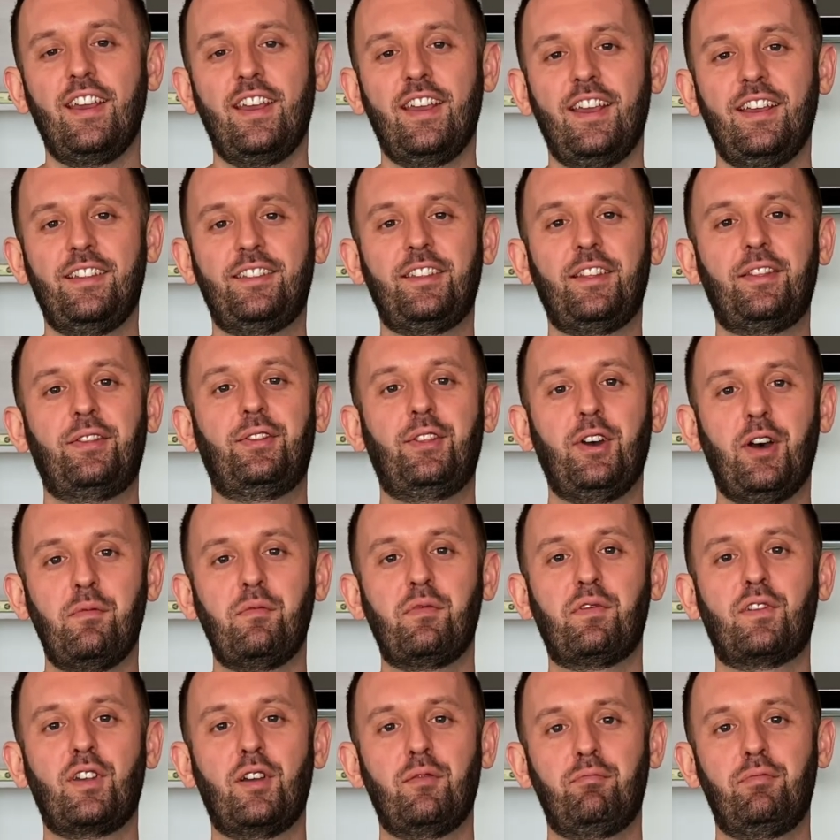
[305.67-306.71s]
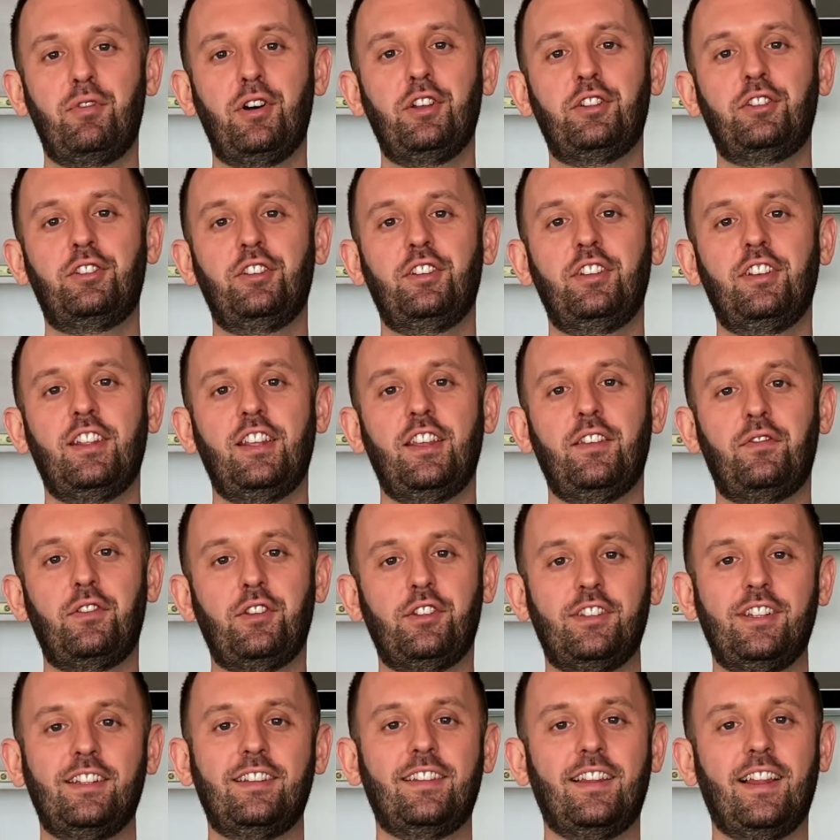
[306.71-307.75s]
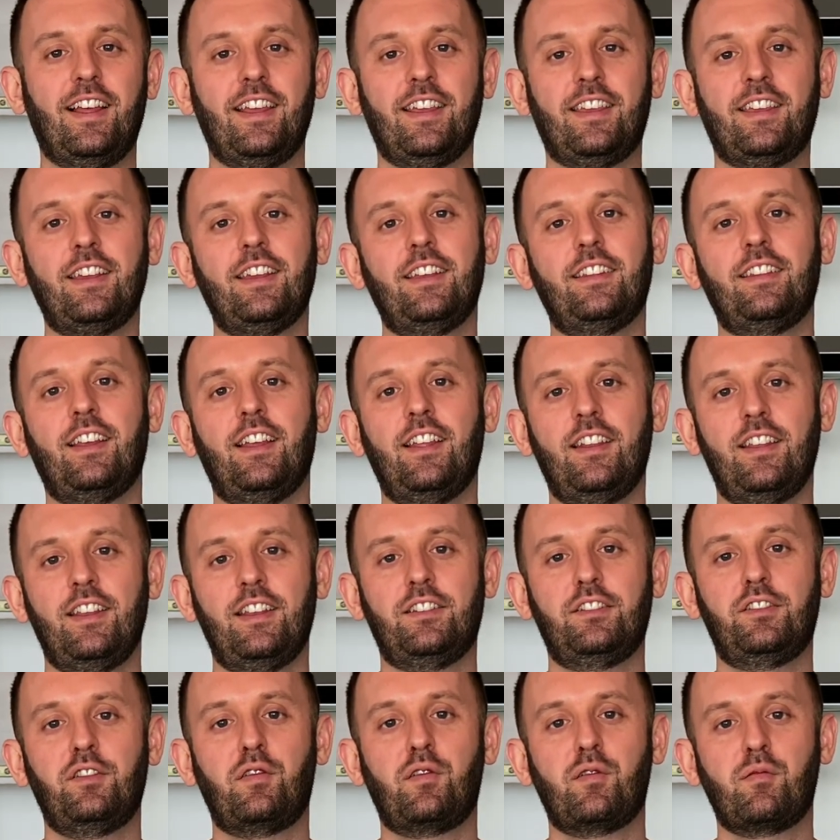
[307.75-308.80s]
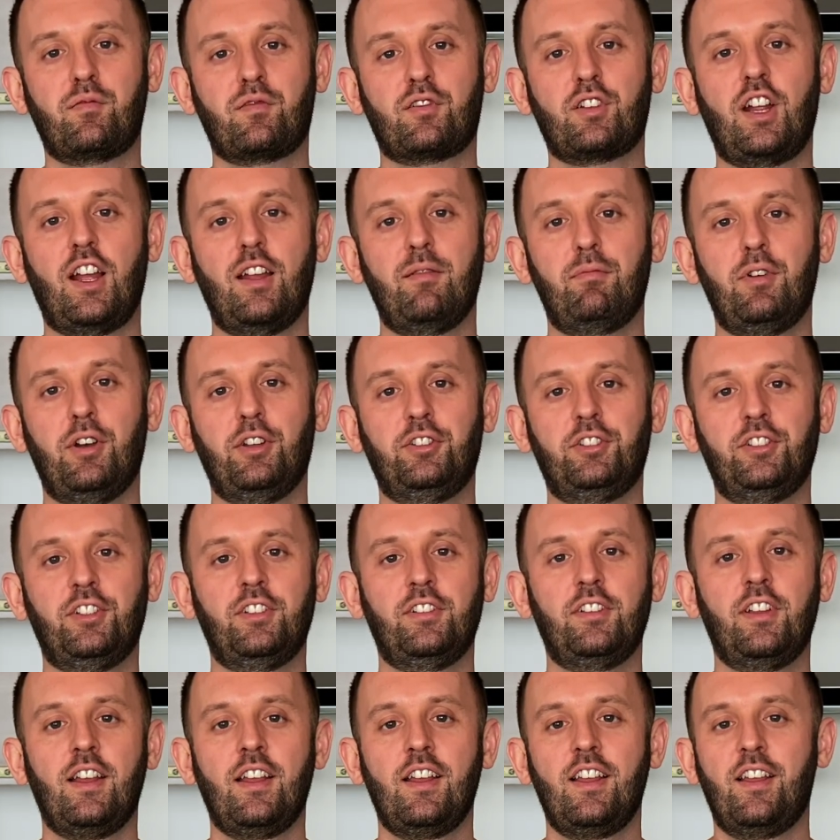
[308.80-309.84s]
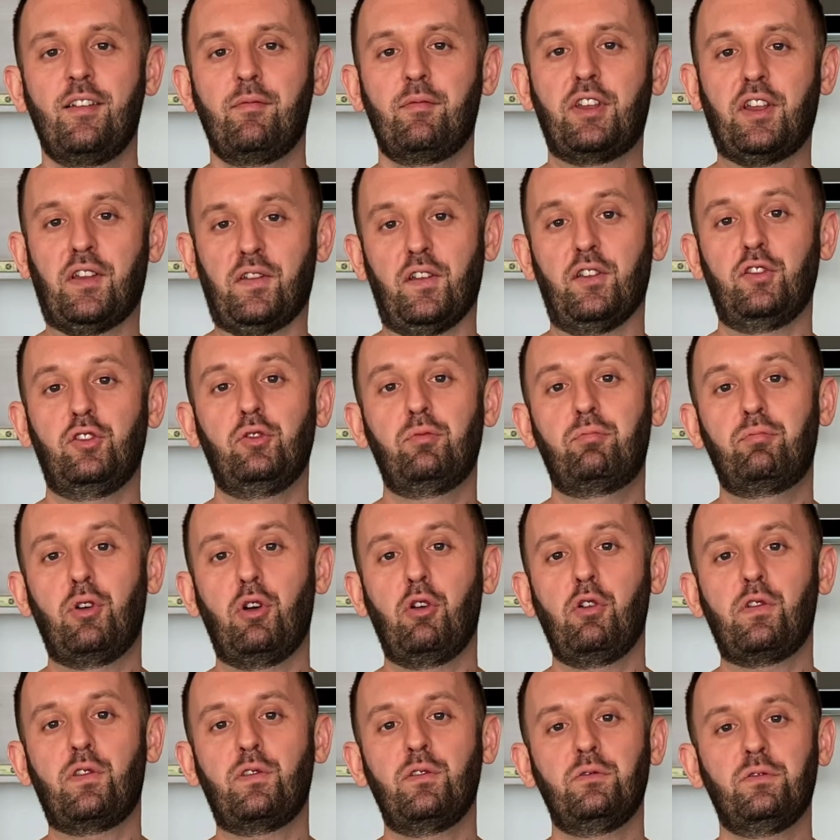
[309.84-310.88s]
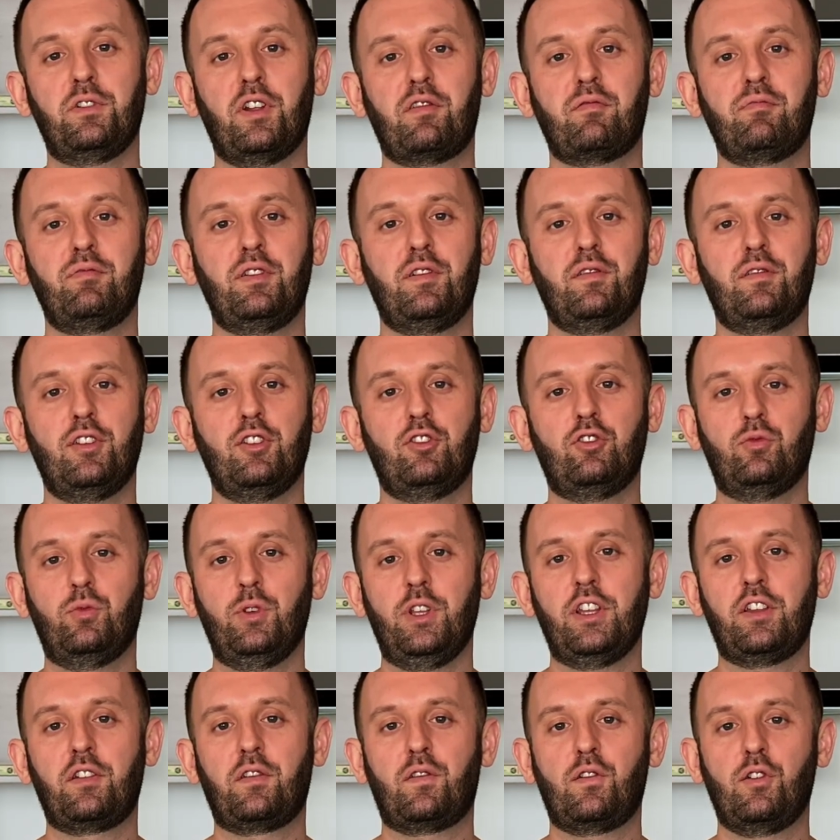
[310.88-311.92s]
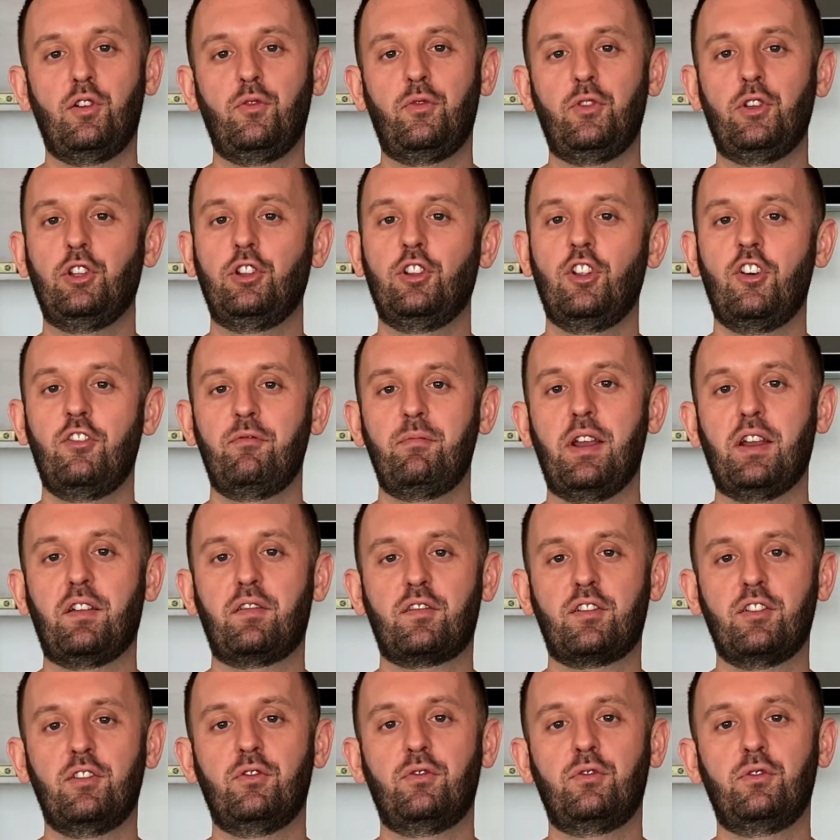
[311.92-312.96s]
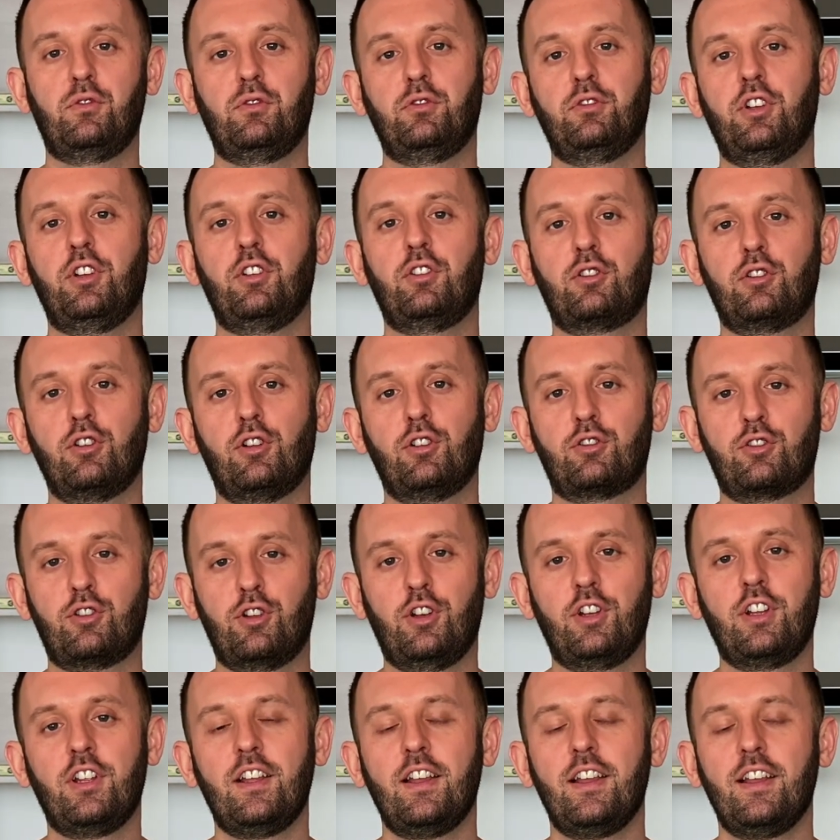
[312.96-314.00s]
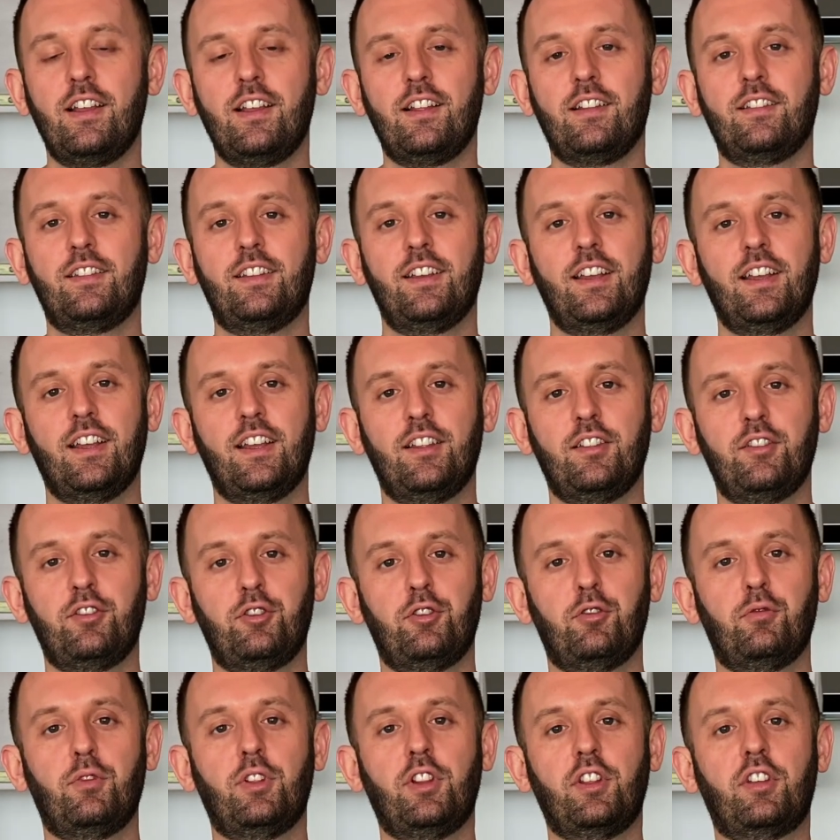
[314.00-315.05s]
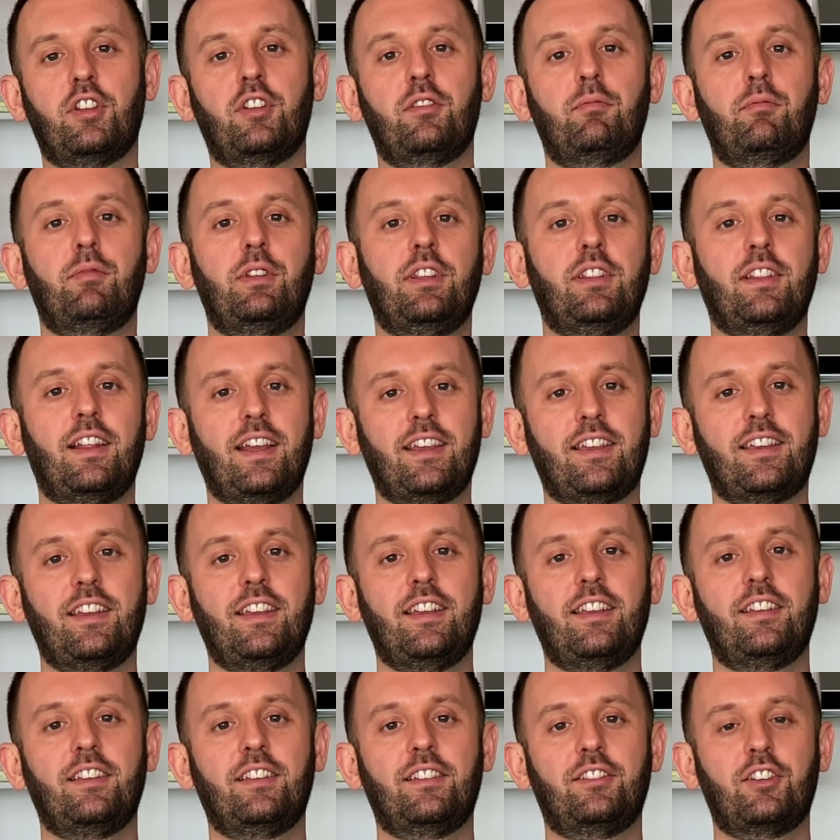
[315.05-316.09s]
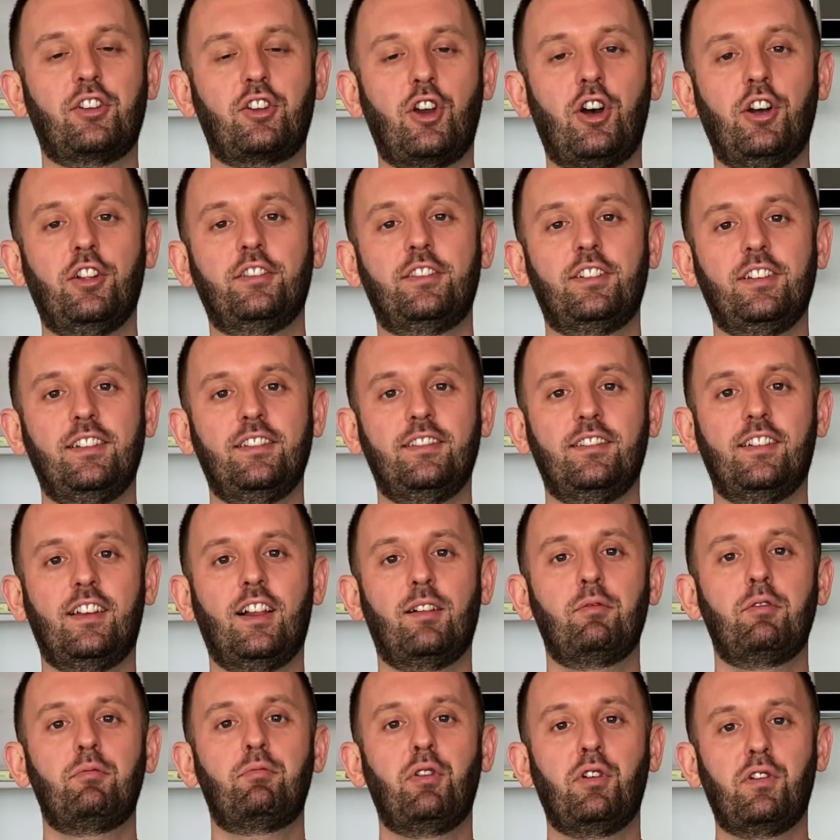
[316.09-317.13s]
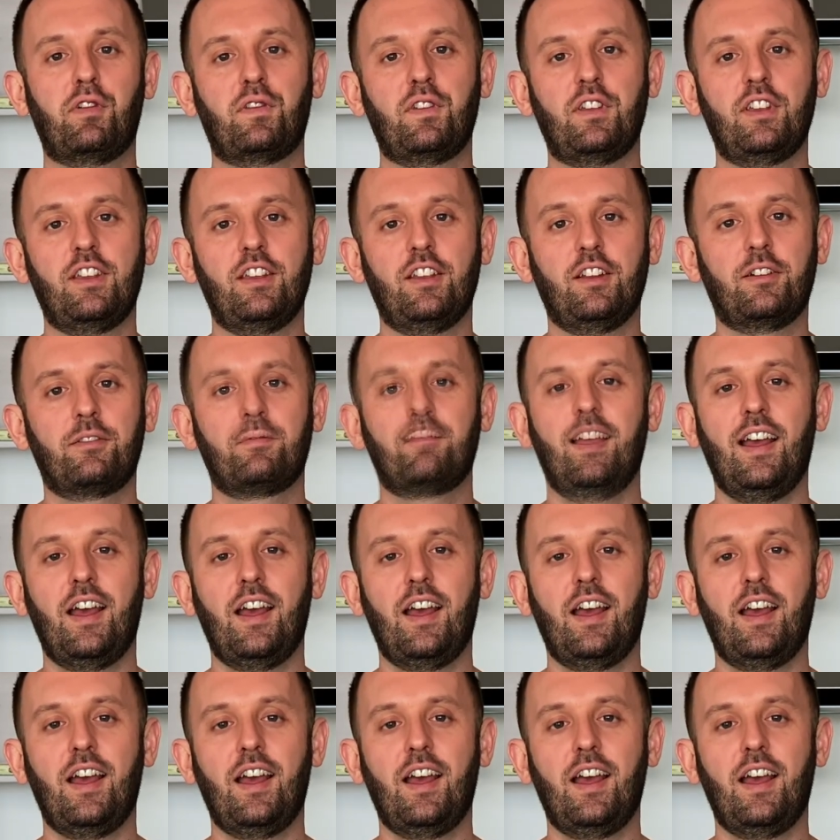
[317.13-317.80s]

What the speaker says: Hit the thumbs up button if you did like it, and hit the subscribe button because I do post new recipes each week. So if you love Mexican food and culture, then you're really gonna be liking the content that I'll be posting here.